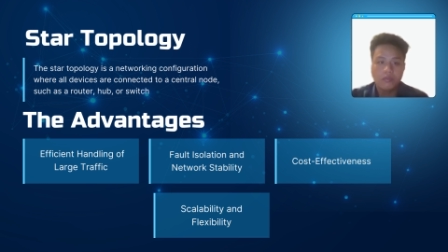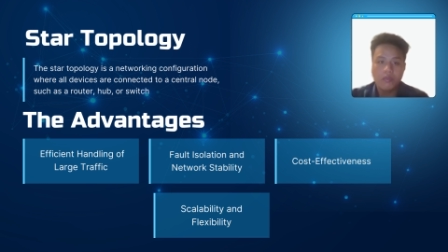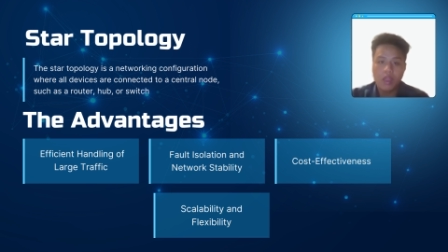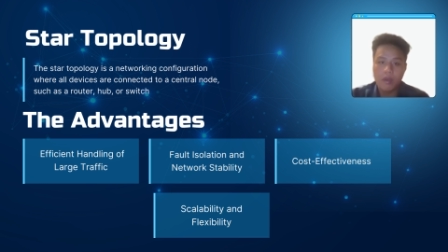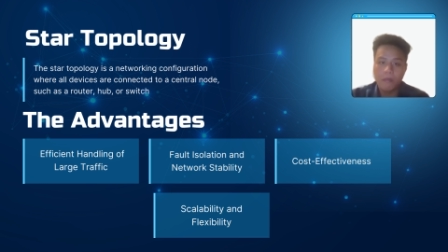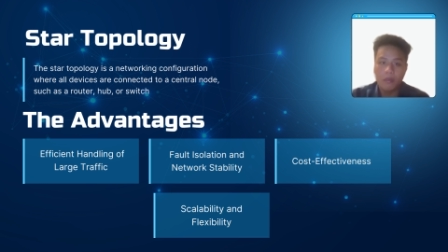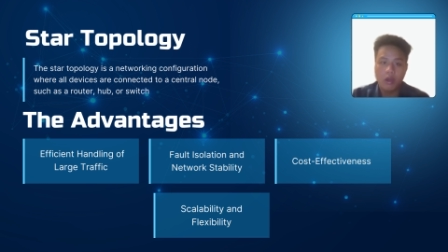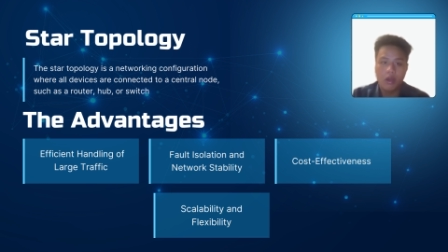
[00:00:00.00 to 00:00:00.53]

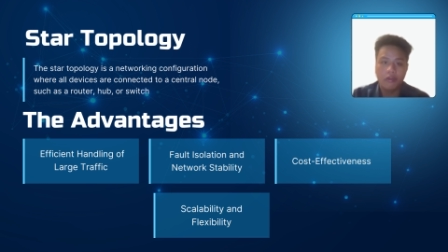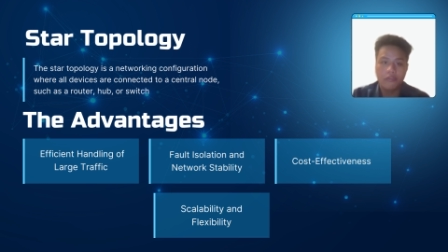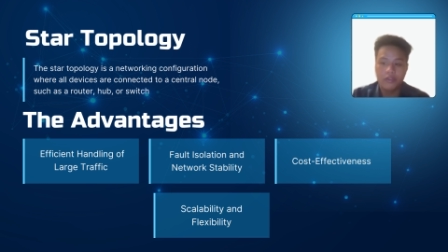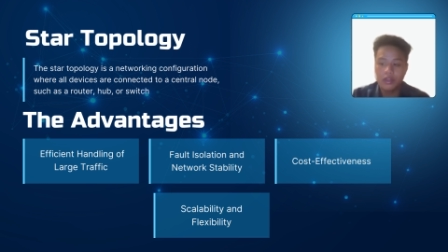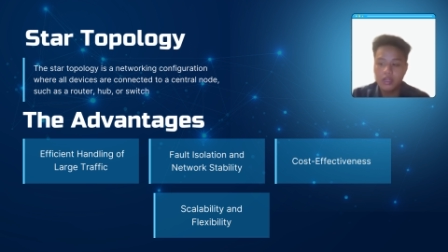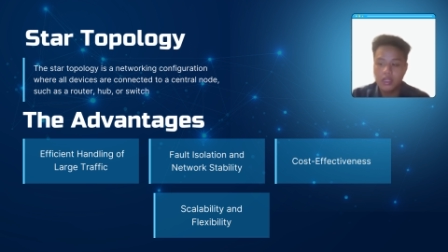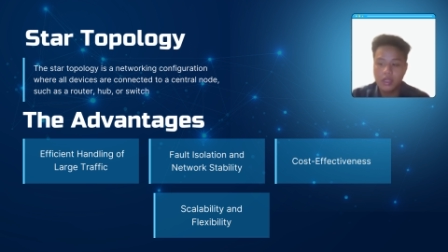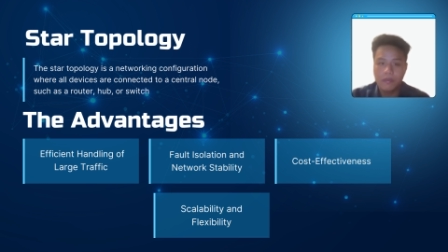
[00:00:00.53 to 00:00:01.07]

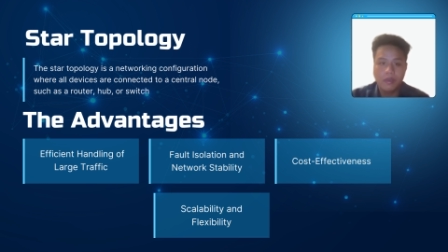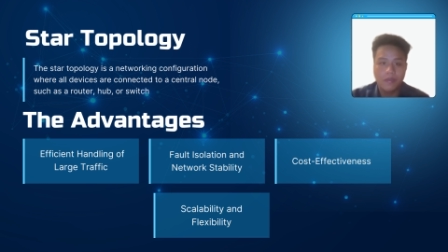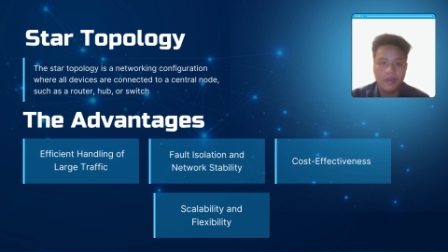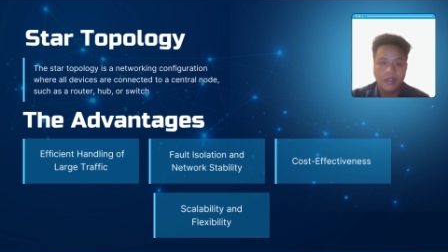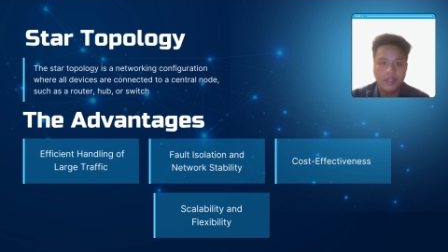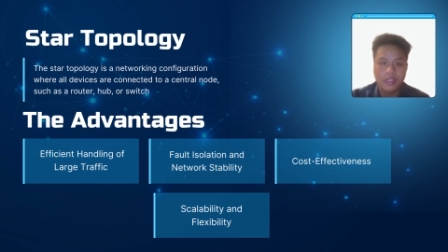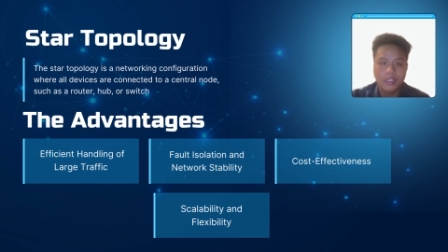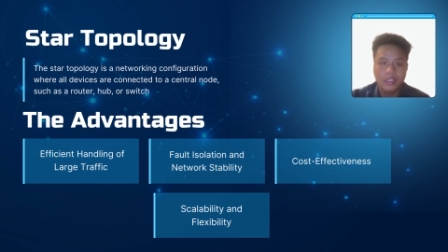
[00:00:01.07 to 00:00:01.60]
Moreover,
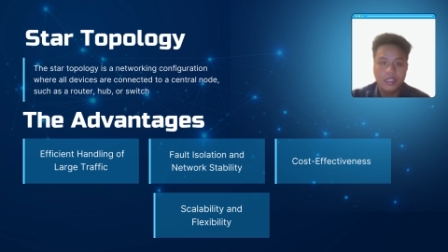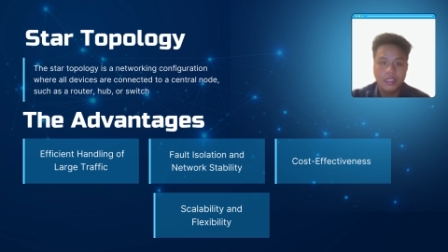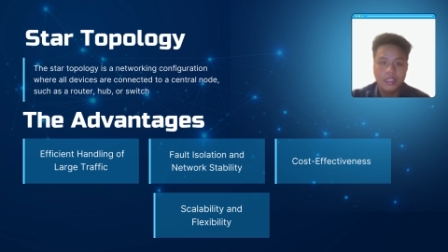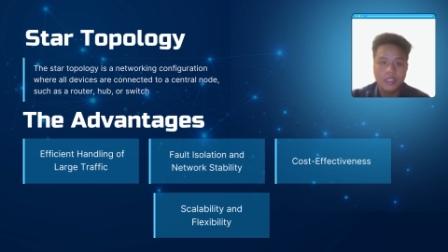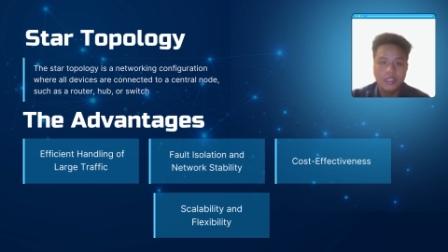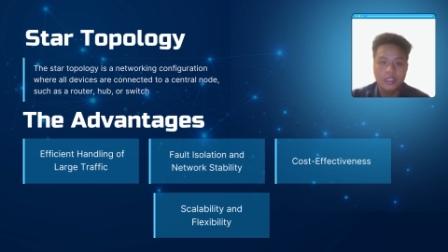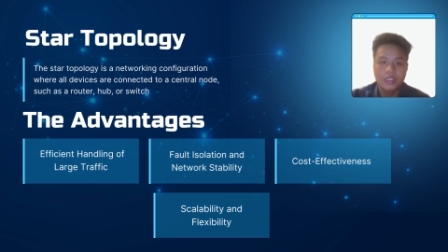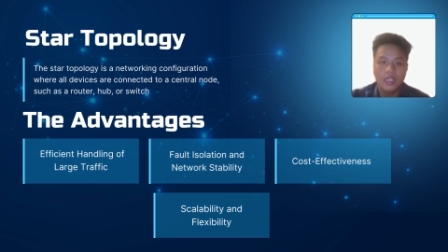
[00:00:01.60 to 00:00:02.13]

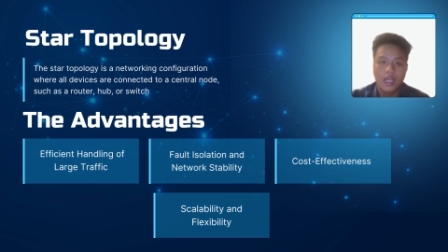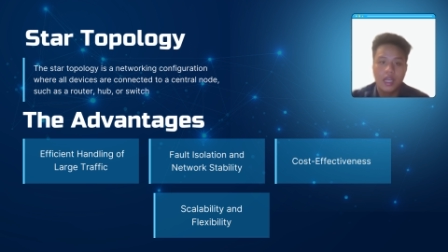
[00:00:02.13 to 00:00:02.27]
implementation